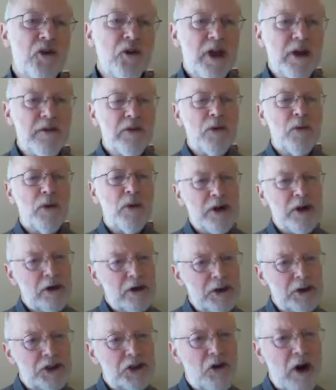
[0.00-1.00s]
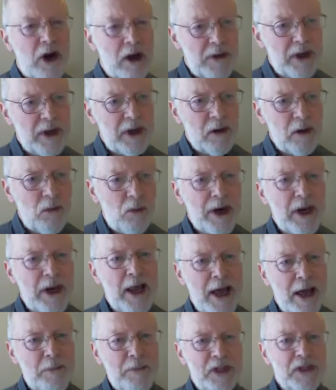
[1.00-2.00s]
given what you're describing, what
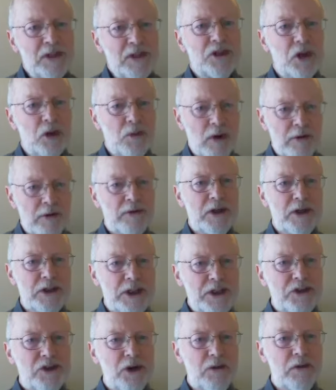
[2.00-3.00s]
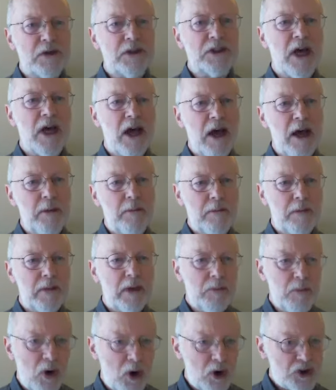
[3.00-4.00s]
happens to refugees over time,
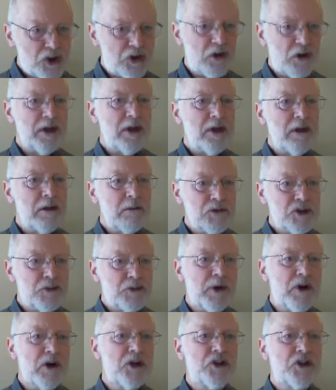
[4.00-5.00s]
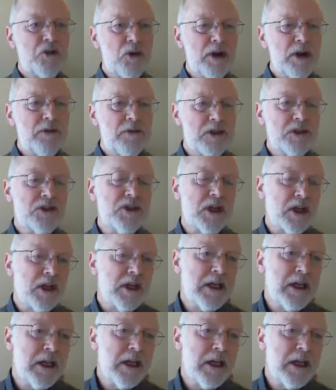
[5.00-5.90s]
emotionally, spiritually, physically?